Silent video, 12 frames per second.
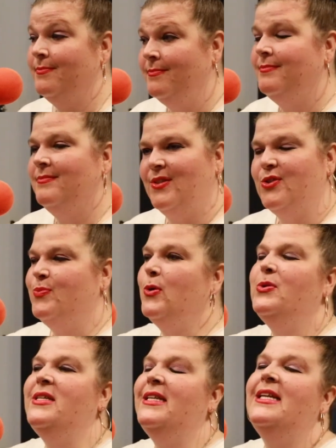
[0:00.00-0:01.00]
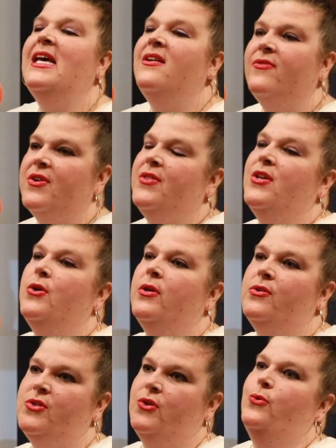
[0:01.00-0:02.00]
Mm-hmm. There's protein in everything you
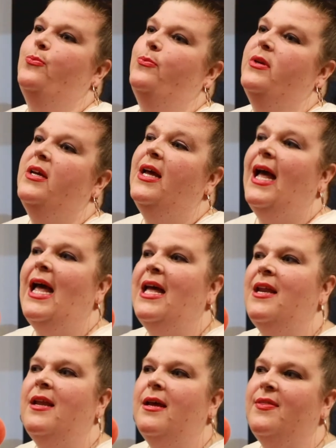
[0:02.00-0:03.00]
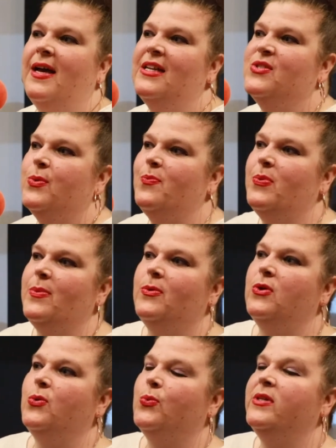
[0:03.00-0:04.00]
consume. And that's what people
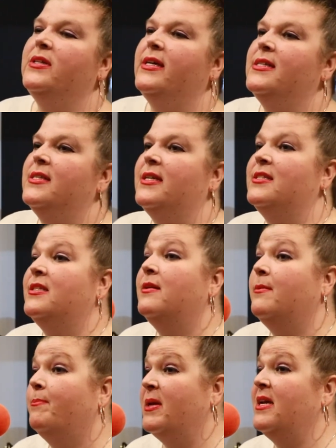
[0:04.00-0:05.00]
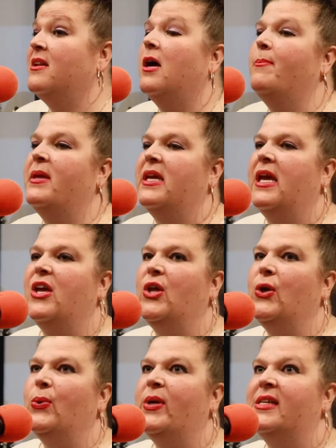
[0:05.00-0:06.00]
don't realize as being
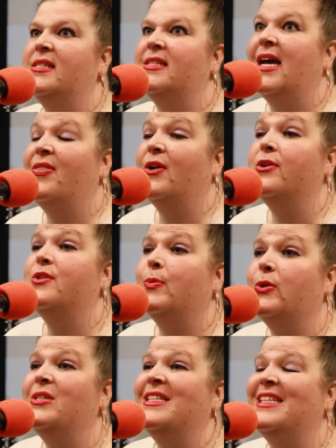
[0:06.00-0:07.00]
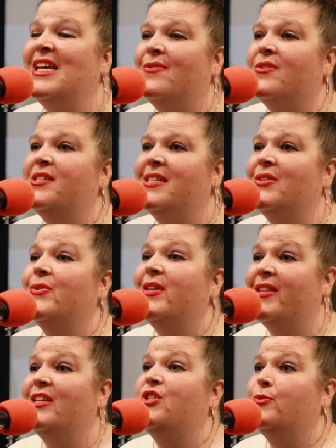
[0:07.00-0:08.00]
non-PKU is that there is protein in every single
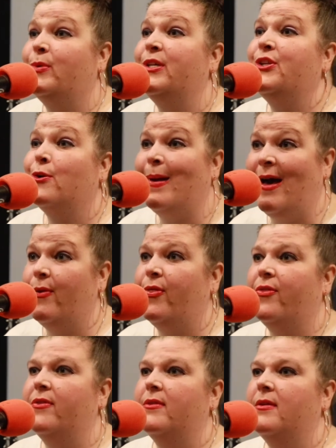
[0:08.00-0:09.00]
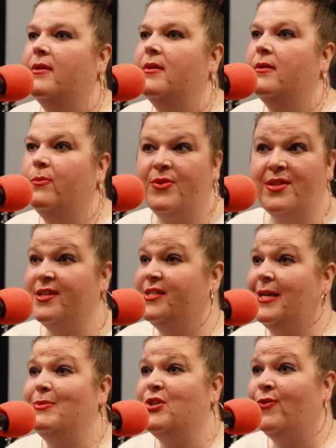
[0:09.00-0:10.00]
thing that you put in your mouth, with the
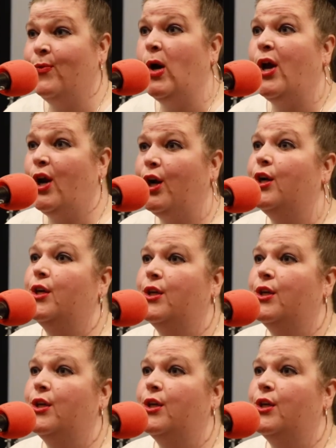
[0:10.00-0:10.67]
exception of water.